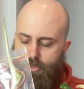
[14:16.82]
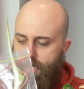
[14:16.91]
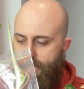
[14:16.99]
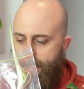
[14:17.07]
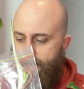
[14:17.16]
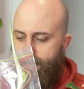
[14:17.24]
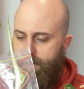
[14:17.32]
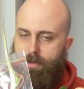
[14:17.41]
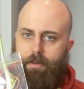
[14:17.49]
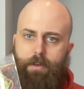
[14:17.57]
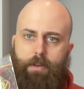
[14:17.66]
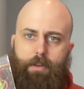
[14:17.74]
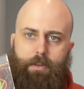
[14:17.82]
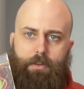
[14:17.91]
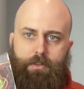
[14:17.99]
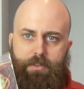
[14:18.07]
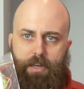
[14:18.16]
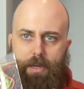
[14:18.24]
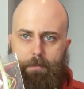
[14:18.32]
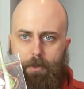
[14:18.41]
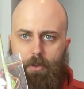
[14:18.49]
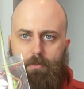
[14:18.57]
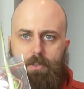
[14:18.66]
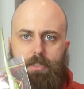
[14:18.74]
You can staple
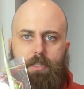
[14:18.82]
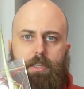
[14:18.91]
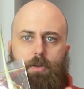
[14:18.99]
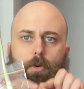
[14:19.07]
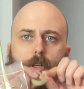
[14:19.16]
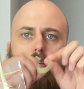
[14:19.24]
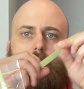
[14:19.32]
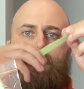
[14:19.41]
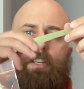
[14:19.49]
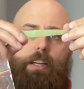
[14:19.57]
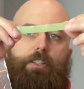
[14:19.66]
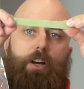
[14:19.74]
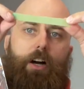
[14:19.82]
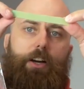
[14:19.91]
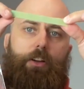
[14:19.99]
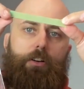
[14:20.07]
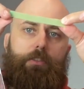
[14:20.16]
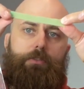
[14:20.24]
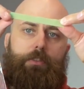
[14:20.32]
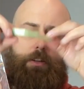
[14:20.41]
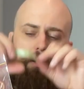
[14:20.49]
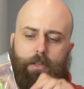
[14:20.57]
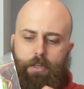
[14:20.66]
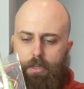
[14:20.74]
it, obviously, or you could say tie it off
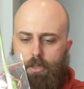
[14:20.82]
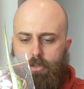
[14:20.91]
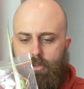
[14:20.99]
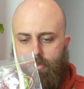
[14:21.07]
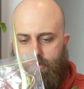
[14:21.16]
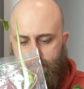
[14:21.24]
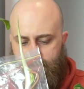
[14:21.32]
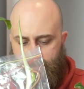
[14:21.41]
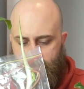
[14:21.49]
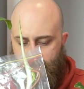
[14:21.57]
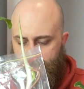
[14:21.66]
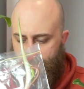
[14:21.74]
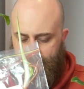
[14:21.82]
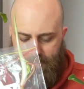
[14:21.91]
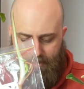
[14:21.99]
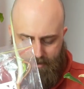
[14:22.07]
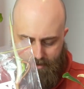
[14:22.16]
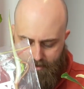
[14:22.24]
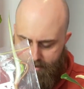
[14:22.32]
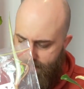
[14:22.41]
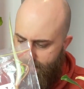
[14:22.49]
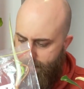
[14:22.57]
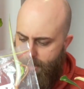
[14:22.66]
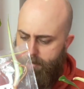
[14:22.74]
using a zip tie like this.
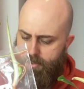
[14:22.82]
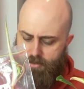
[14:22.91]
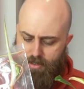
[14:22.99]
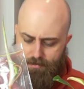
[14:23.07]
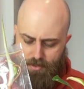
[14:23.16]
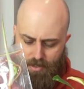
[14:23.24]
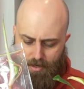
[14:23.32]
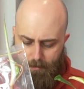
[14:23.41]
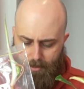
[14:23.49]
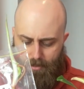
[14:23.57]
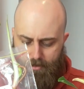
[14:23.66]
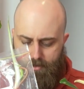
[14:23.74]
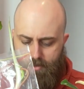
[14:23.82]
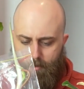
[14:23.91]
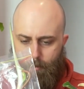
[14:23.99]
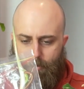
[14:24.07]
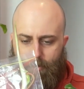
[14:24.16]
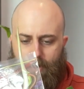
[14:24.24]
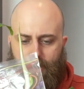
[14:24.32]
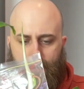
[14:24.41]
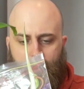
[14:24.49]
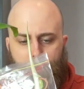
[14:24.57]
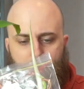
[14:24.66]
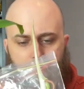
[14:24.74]
And maybe instead of stapling it this time, we'll do
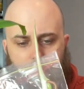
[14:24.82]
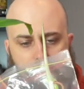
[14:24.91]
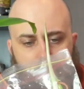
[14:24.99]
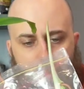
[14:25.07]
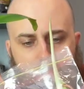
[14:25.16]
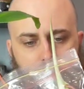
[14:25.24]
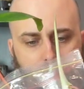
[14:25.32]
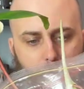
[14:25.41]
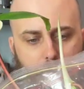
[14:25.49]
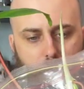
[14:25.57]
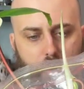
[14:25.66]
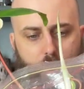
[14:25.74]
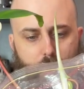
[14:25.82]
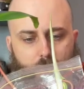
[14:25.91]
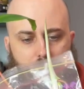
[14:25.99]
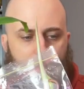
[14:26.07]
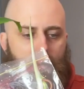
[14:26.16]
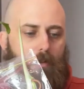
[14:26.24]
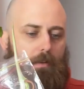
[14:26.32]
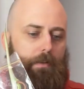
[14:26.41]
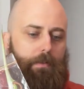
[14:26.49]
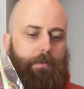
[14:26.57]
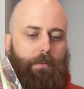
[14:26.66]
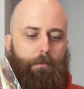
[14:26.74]
that. So what you can do
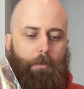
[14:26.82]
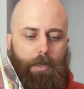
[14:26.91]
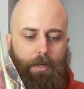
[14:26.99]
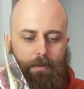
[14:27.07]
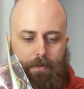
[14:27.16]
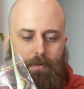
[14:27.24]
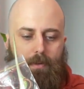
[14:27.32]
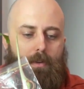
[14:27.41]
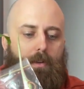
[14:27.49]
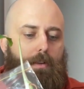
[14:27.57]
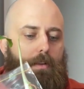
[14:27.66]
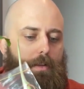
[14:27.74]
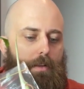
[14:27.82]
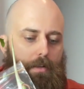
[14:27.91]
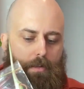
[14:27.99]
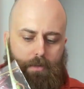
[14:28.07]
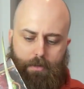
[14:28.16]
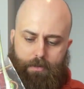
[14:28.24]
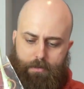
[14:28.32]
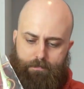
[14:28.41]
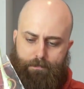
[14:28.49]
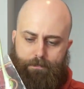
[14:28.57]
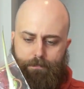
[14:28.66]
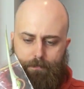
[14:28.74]
is, I might,
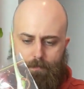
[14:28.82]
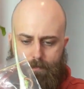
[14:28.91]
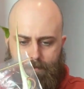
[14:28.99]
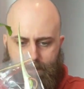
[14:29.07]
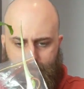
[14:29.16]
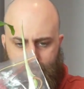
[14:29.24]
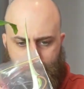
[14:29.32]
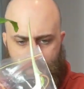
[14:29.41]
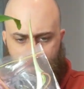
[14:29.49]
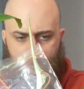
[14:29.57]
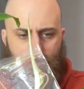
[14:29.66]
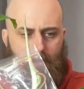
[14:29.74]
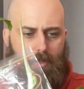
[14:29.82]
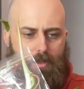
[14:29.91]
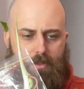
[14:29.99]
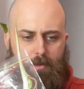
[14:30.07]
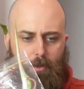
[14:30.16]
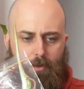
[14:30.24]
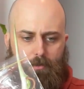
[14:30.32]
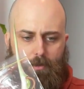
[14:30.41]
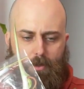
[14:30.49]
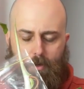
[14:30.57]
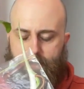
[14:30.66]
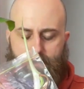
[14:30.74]
do I ziplock
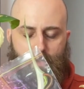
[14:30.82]
first?